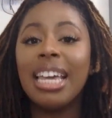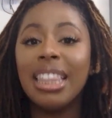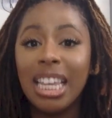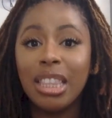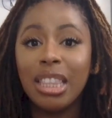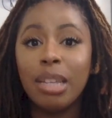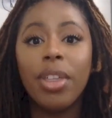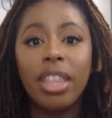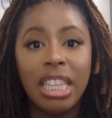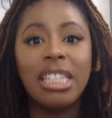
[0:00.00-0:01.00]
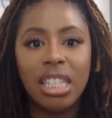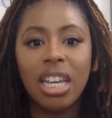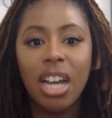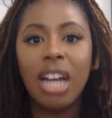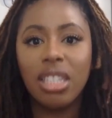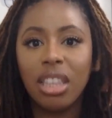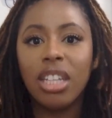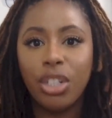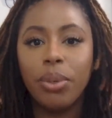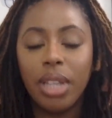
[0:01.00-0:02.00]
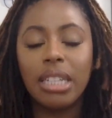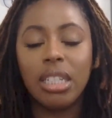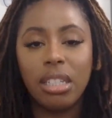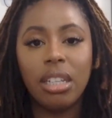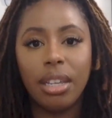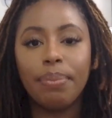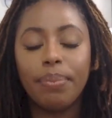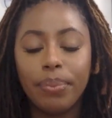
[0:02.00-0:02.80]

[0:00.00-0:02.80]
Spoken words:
and let them know that this is the content that you would like to see.